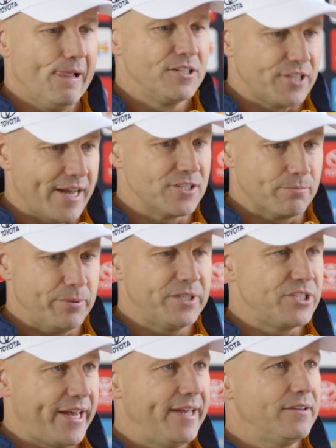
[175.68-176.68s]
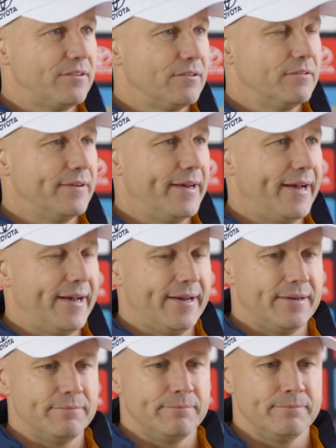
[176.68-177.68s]
Shane's a big chance.
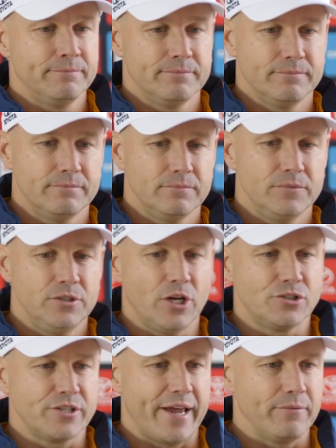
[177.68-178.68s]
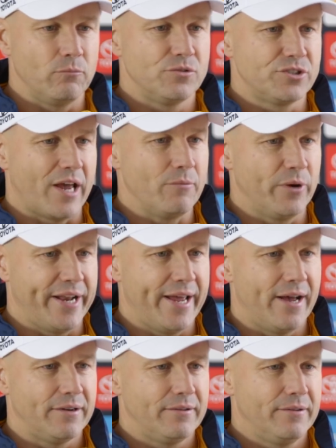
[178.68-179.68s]
Shane went
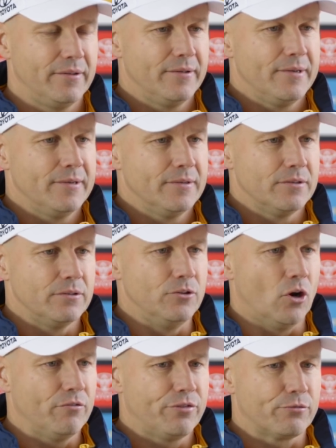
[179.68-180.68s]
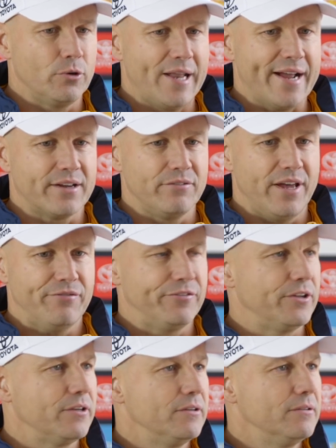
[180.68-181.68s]
out not through lack of
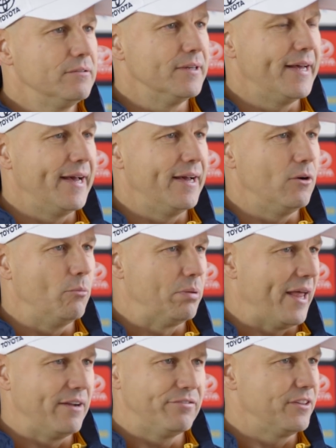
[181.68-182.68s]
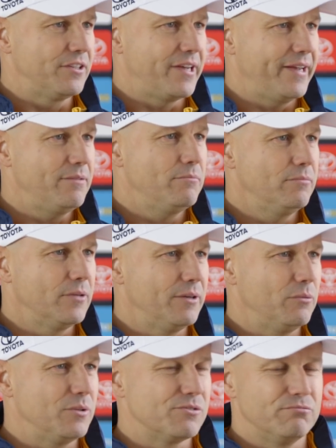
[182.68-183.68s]
effort playing for the team.
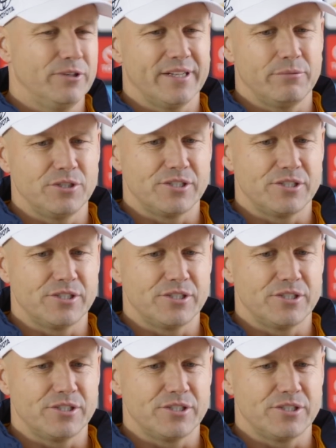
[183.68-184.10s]
It was really with